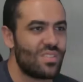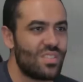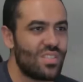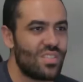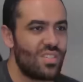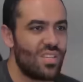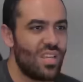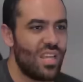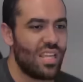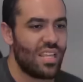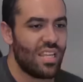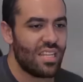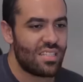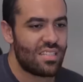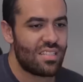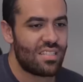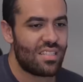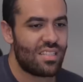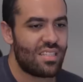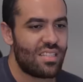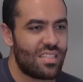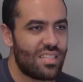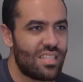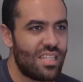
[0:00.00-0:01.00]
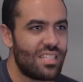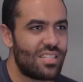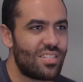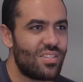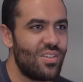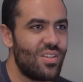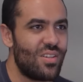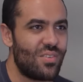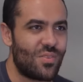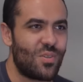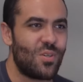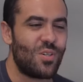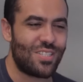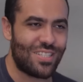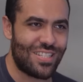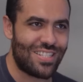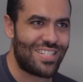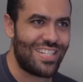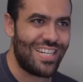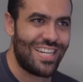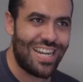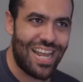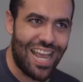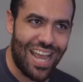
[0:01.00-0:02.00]
so yeah, that's that's good. Of course, it's
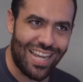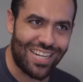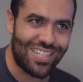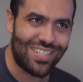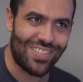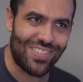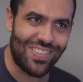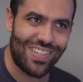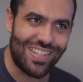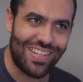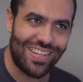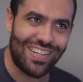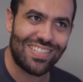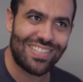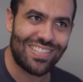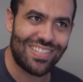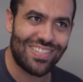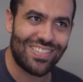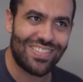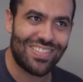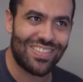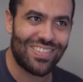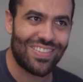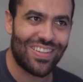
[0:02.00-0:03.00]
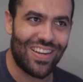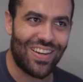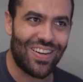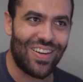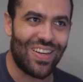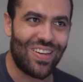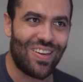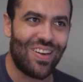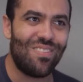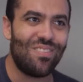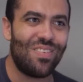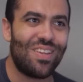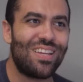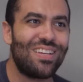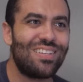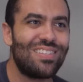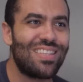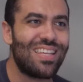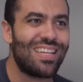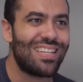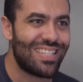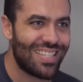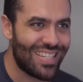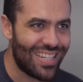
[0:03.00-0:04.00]
not actually constitutional carry, right? Because
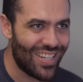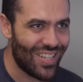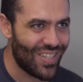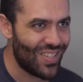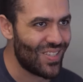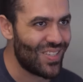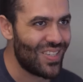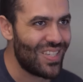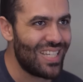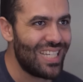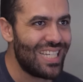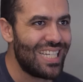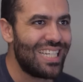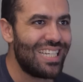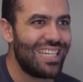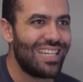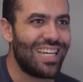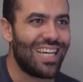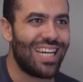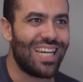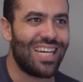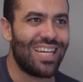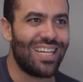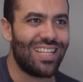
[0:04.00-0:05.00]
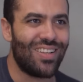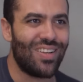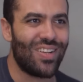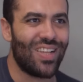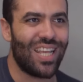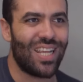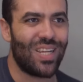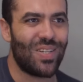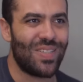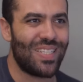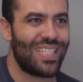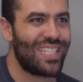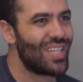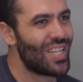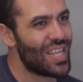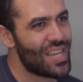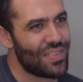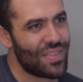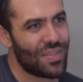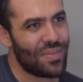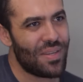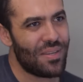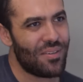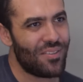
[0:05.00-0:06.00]
they nope. still uh, they're like we still
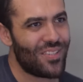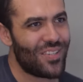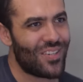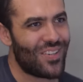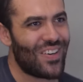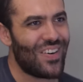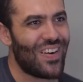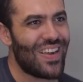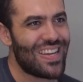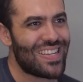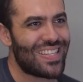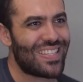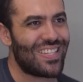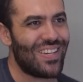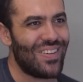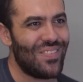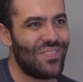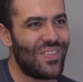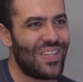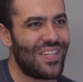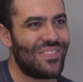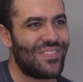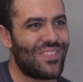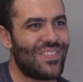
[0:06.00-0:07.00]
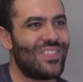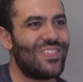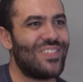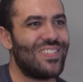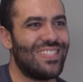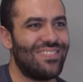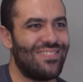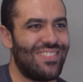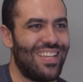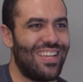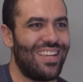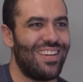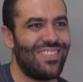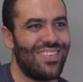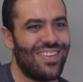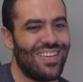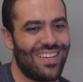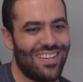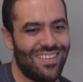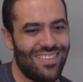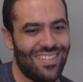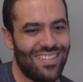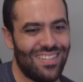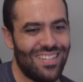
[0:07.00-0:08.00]
have to be able to harass some people if they carry yes.
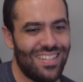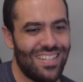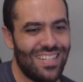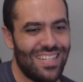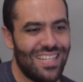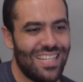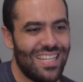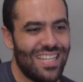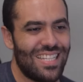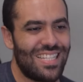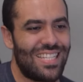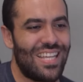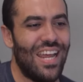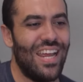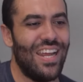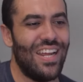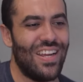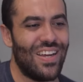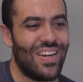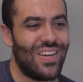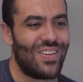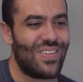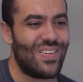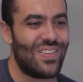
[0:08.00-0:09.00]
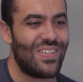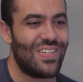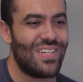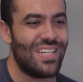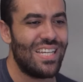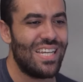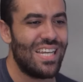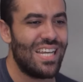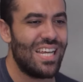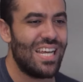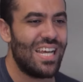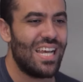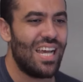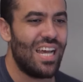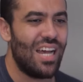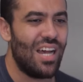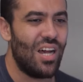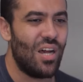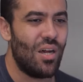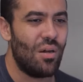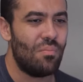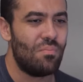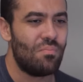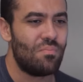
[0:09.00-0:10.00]
a gun. So,
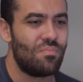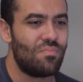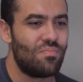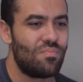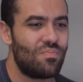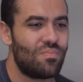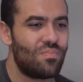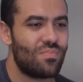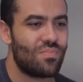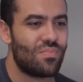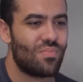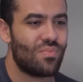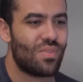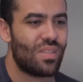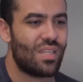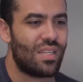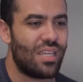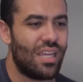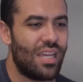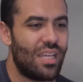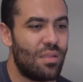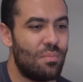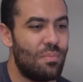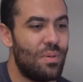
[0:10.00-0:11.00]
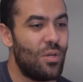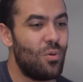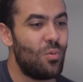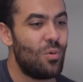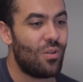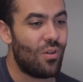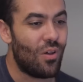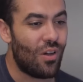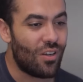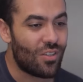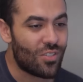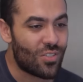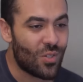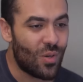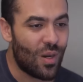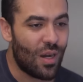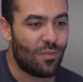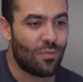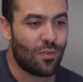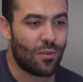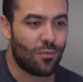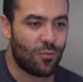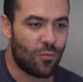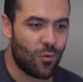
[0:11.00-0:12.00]
um, yeah, the bill will also
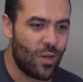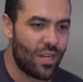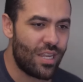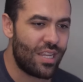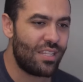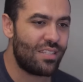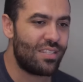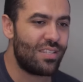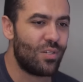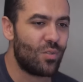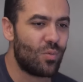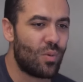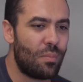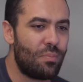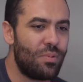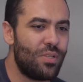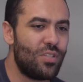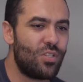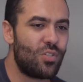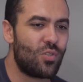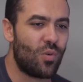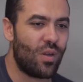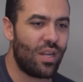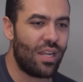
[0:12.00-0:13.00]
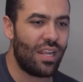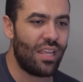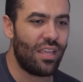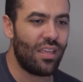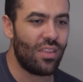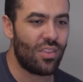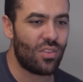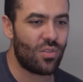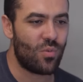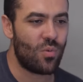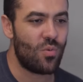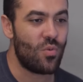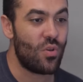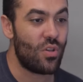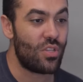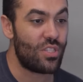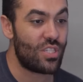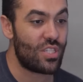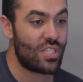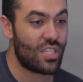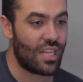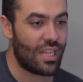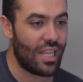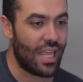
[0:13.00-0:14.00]
offer free concealed weapons trading through
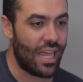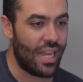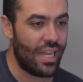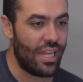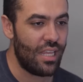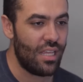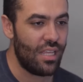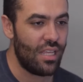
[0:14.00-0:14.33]
SLED,